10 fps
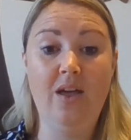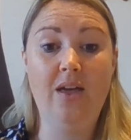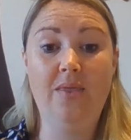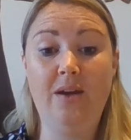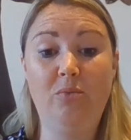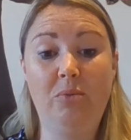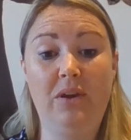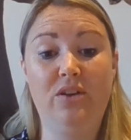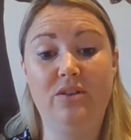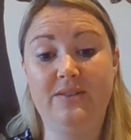Then when we
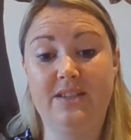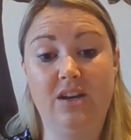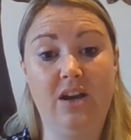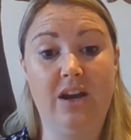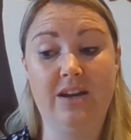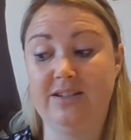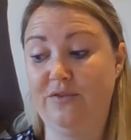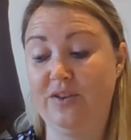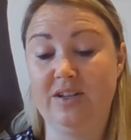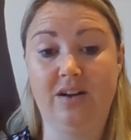use the
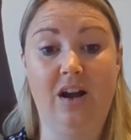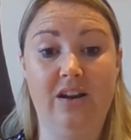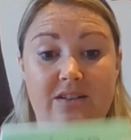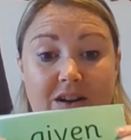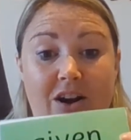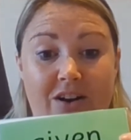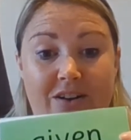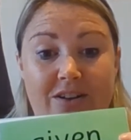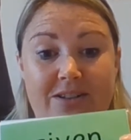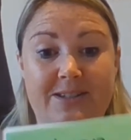different coloured
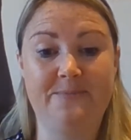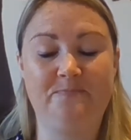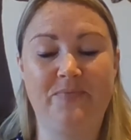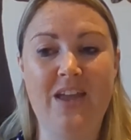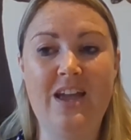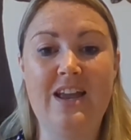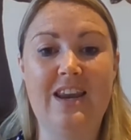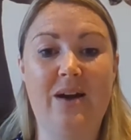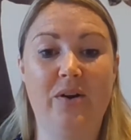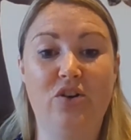cards,
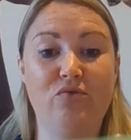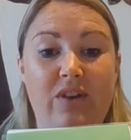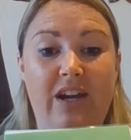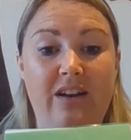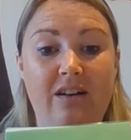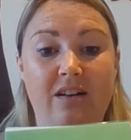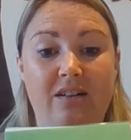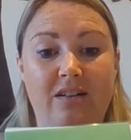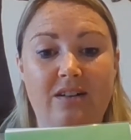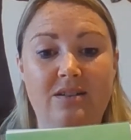now a green
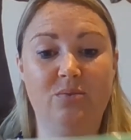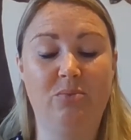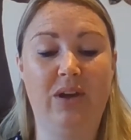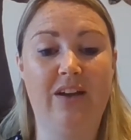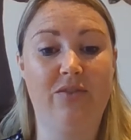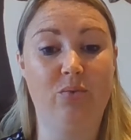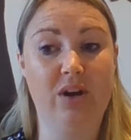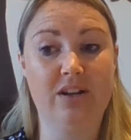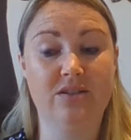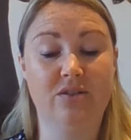card when we have the
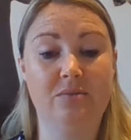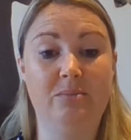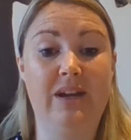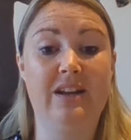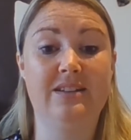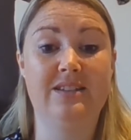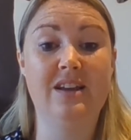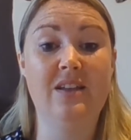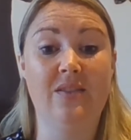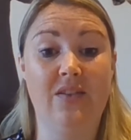words on means
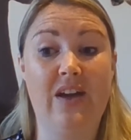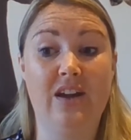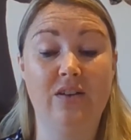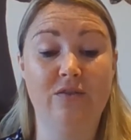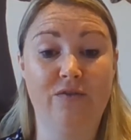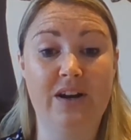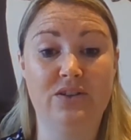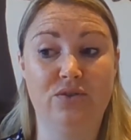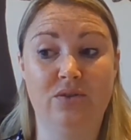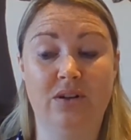that they can Fred
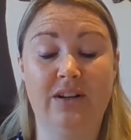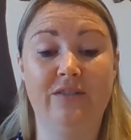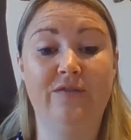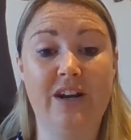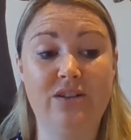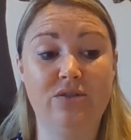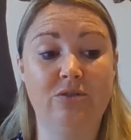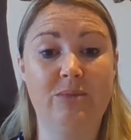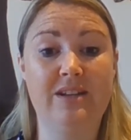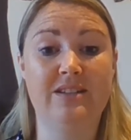talk. Now Fred talk
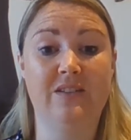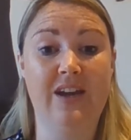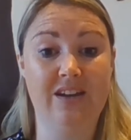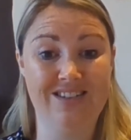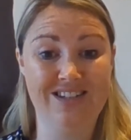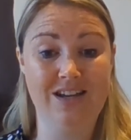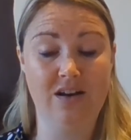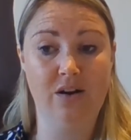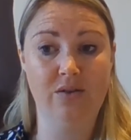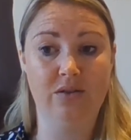means that they can
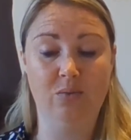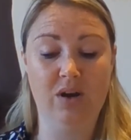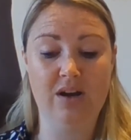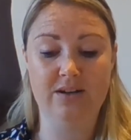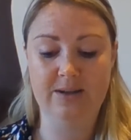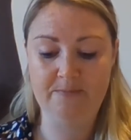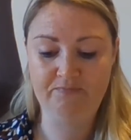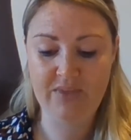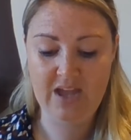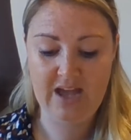decode the word,
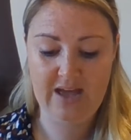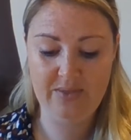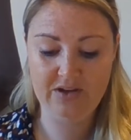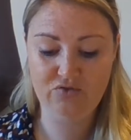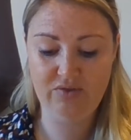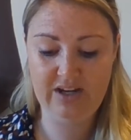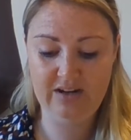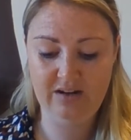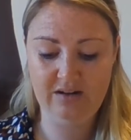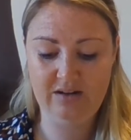and the green
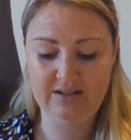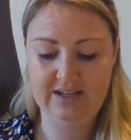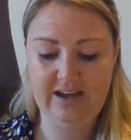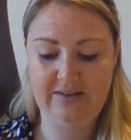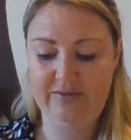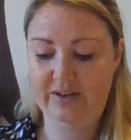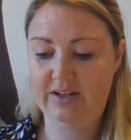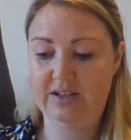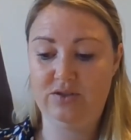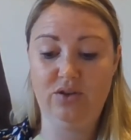cards have
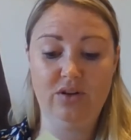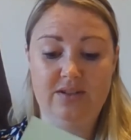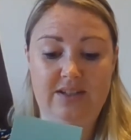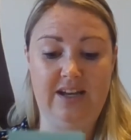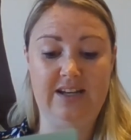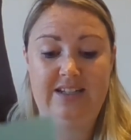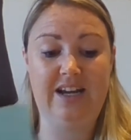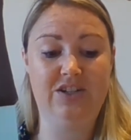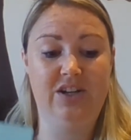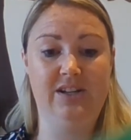dots and
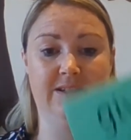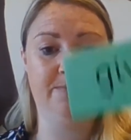dashes.